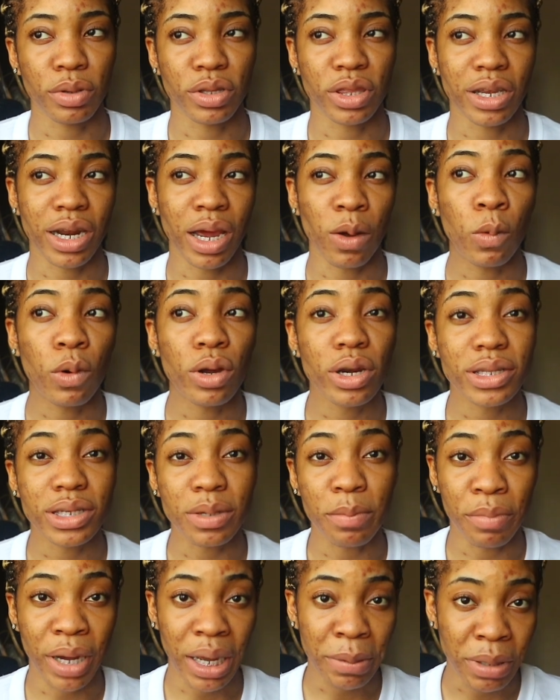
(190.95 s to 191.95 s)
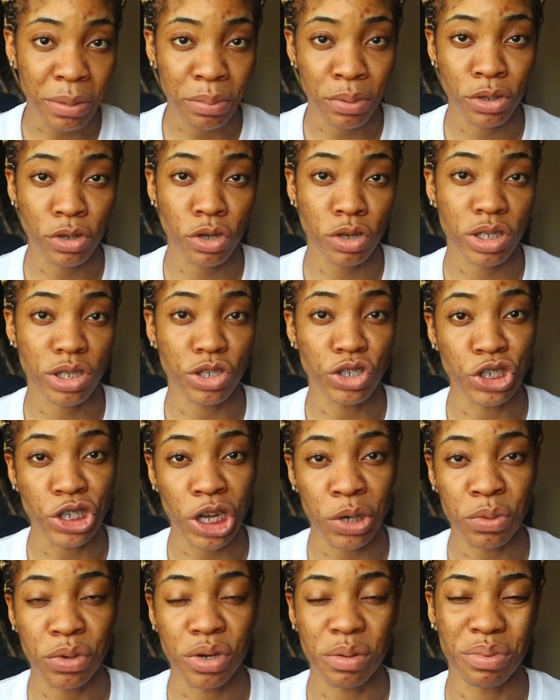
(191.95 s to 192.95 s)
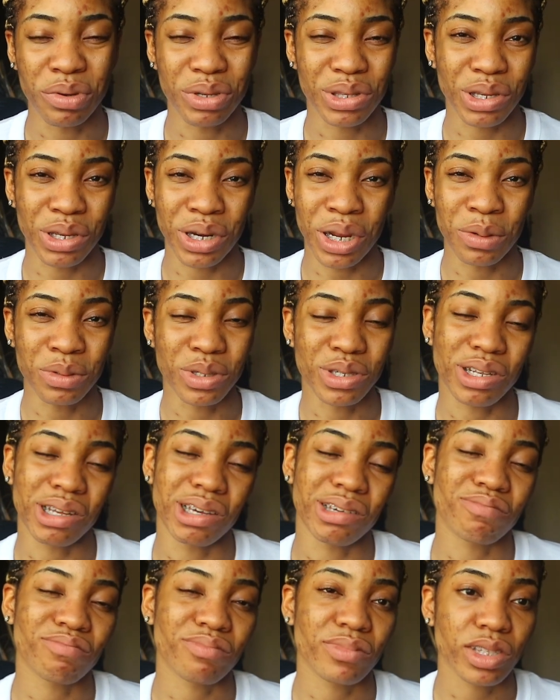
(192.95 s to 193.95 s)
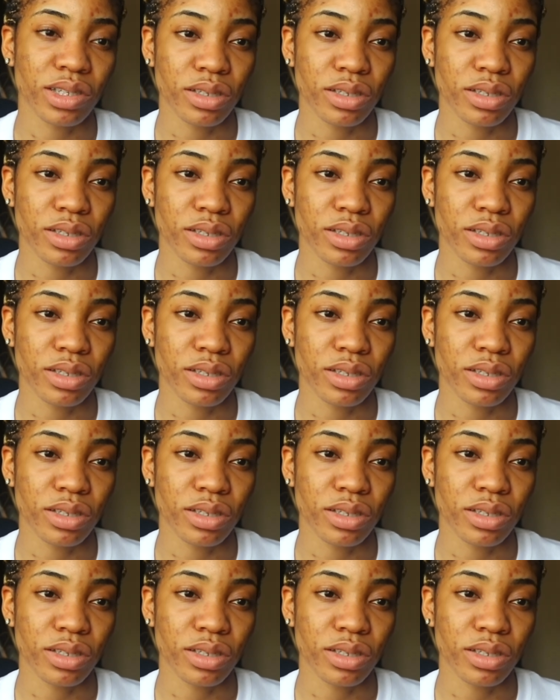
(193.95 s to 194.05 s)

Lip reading: But then I wanted to buy my products in January, but then I was like,